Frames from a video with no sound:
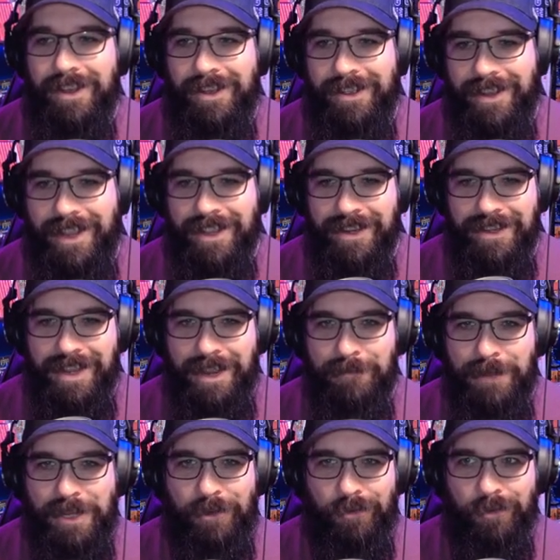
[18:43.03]

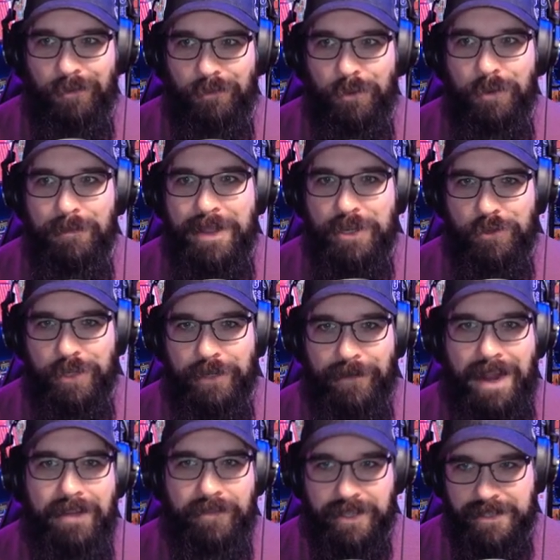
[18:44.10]
and make your own rudimentary
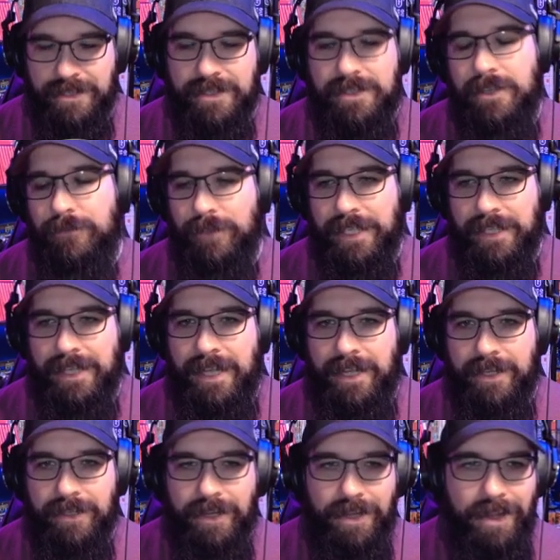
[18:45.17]
graphics and stuff like
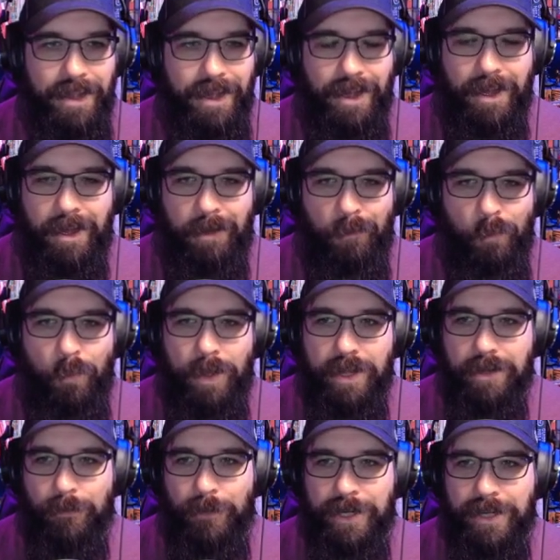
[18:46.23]
that.
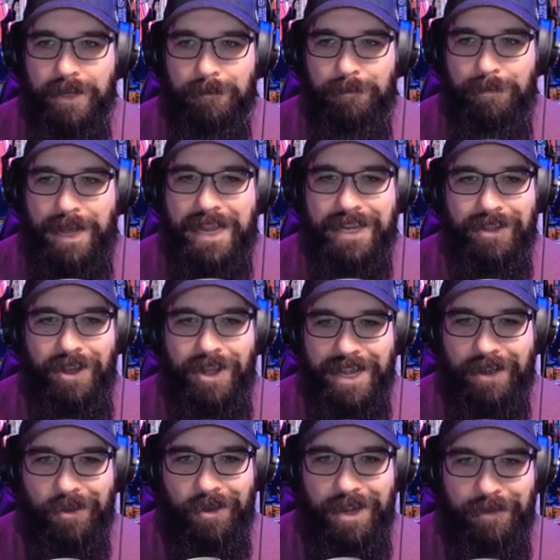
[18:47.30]
What a bygone
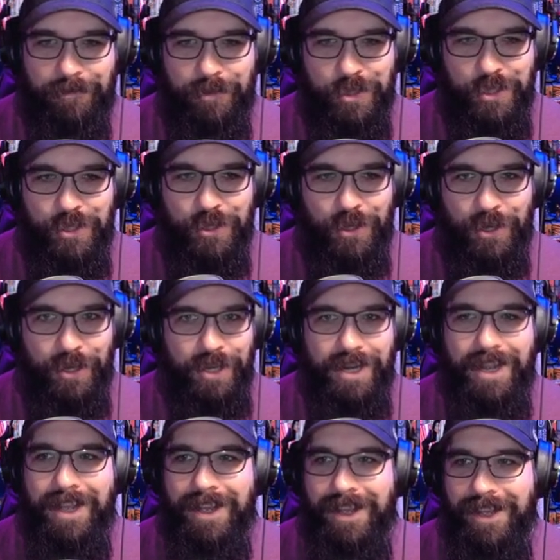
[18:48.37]
era for sure.
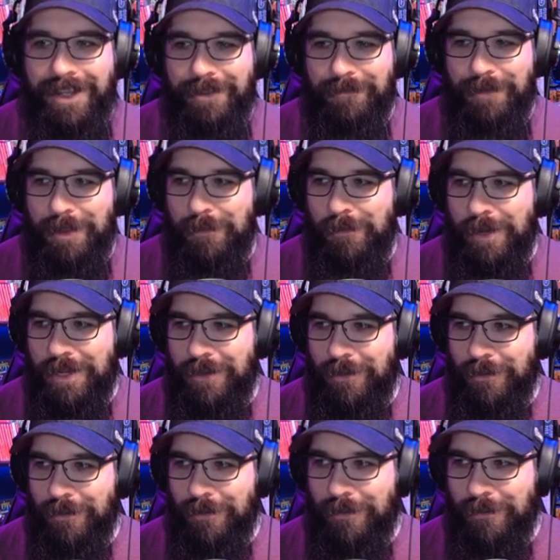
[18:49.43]
When
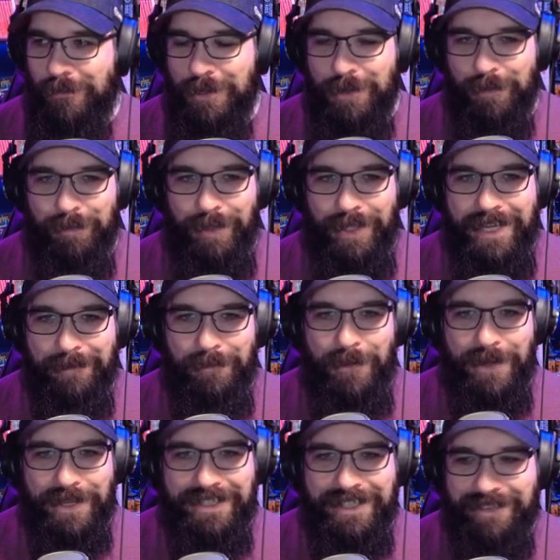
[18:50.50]
you're playing
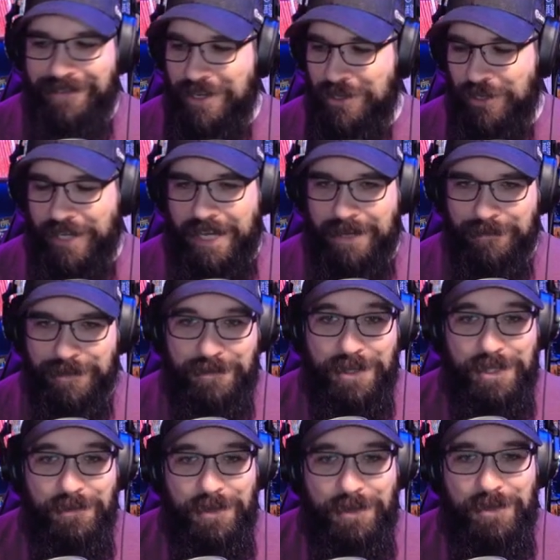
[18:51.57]
point and click adventure games,
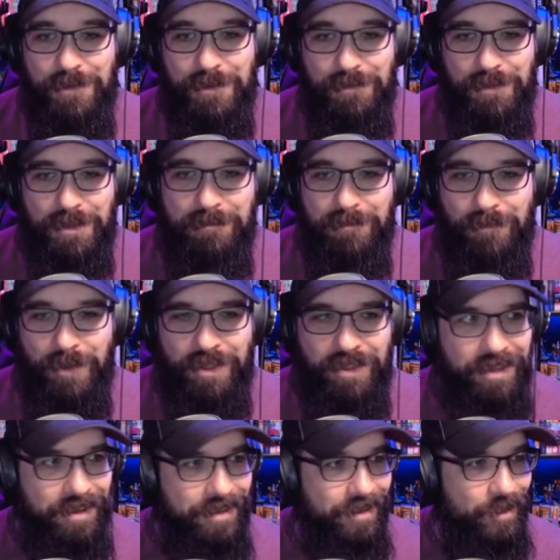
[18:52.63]
especially when you're doing it with a